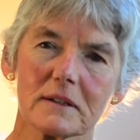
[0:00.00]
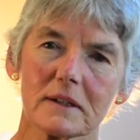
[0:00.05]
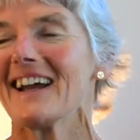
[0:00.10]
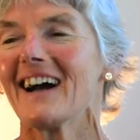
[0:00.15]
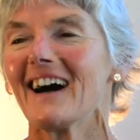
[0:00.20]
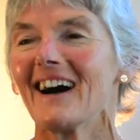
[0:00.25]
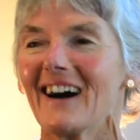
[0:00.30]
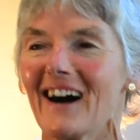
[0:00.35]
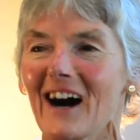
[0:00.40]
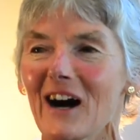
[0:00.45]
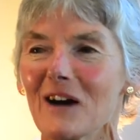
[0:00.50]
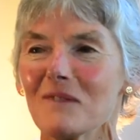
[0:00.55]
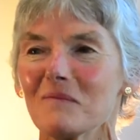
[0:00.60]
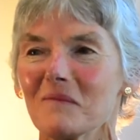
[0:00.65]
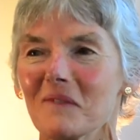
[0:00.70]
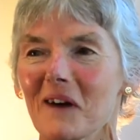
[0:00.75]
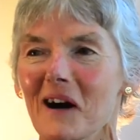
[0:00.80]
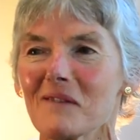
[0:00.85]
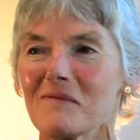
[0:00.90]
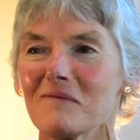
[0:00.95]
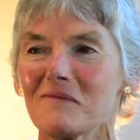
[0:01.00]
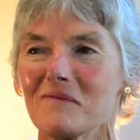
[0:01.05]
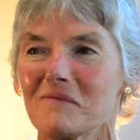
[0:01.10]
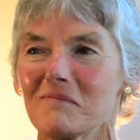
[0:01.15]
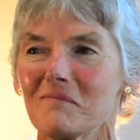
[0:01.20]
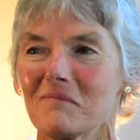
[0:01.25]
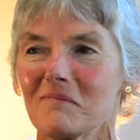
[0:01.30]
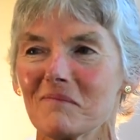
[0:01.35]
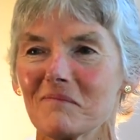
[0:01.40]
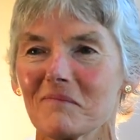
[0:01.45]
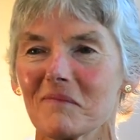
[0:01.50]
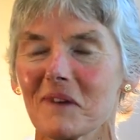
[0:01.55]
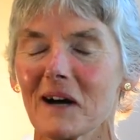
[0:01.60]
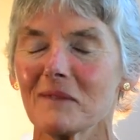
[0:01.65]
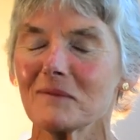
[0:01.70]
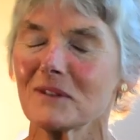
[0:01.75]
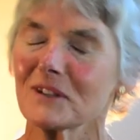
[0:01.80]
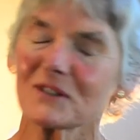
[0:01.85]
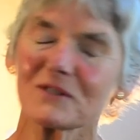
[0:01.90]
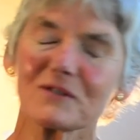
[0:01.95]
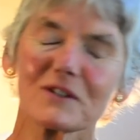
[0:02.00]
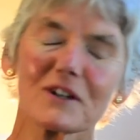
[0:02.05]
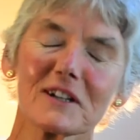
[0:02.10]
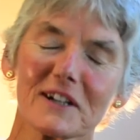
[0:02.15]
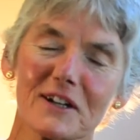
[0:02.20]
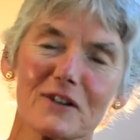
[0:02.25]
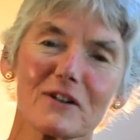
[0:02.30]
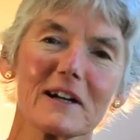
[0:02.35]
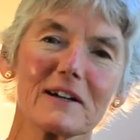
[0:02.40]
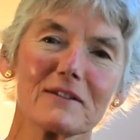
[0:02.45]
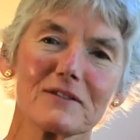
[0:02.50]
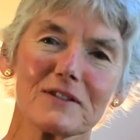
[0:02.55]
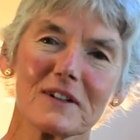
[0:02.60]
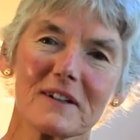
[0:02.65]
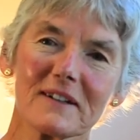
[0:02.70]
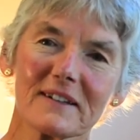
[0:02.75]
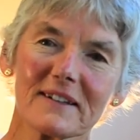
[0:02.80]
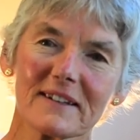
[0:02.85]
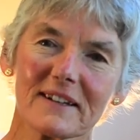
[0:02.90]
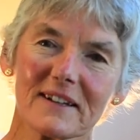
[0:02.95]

Yeah, I'm I've I'm just really grateful.